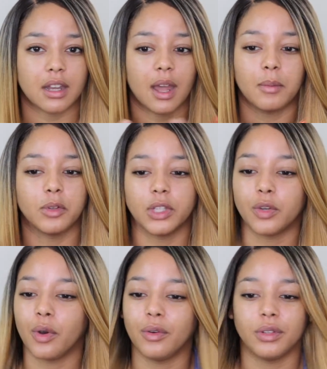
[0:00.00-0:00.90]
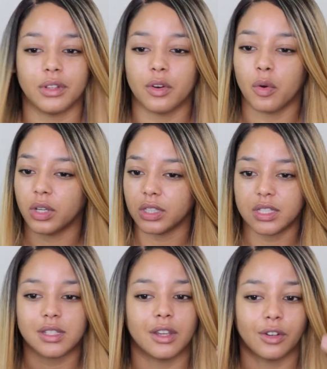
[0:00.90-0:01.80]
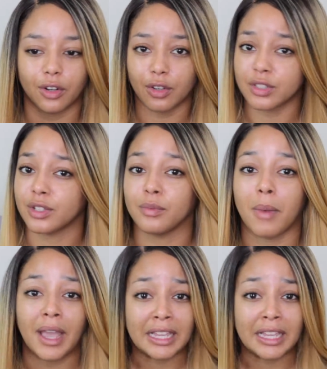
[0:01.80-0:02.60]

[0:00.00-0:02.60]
I'm only quoting the oily skin girls and my